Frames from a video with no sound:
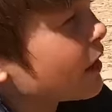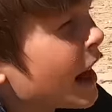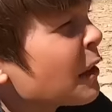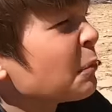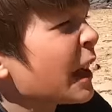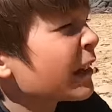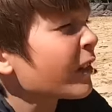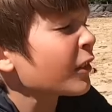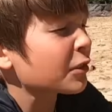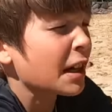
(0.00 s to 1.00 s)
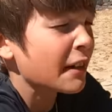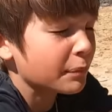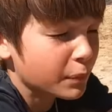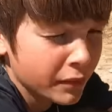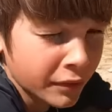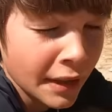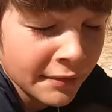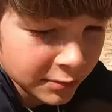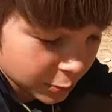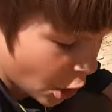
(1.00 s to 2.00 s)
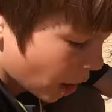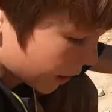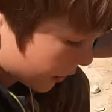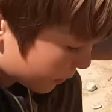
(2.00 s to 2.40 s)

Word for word: the sand. Regular crabs loving rocks,